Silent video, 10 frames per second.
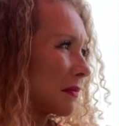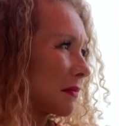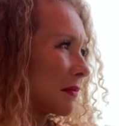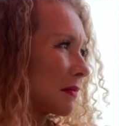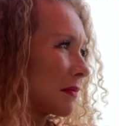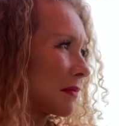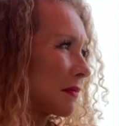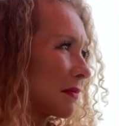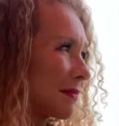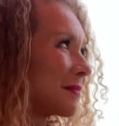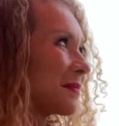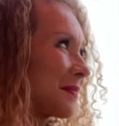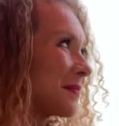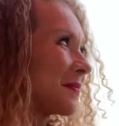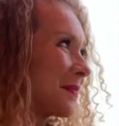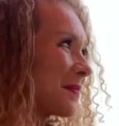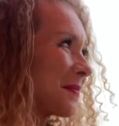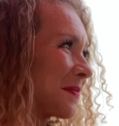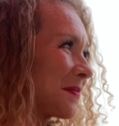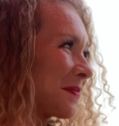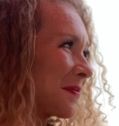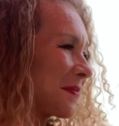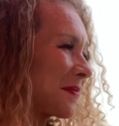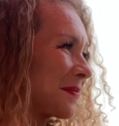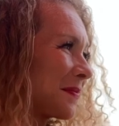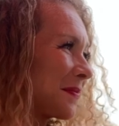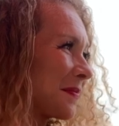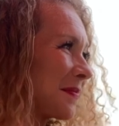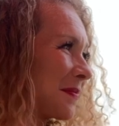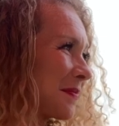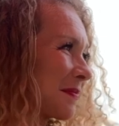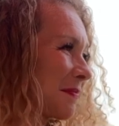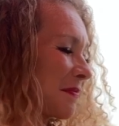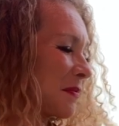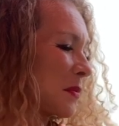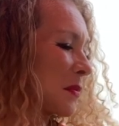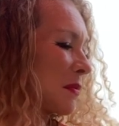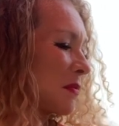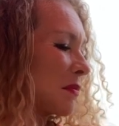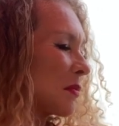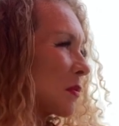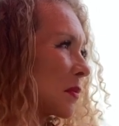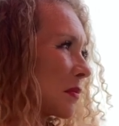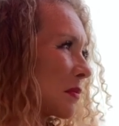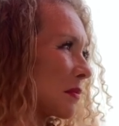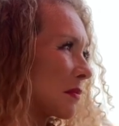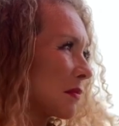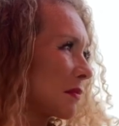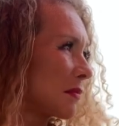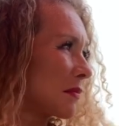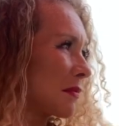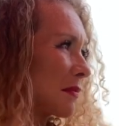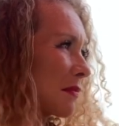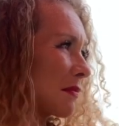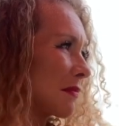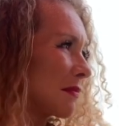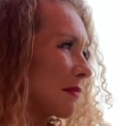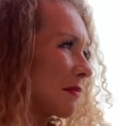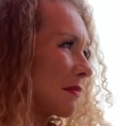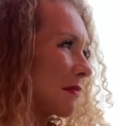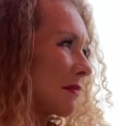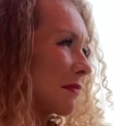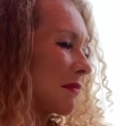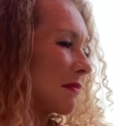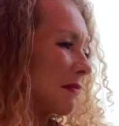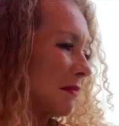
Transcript: The person shown says nothing.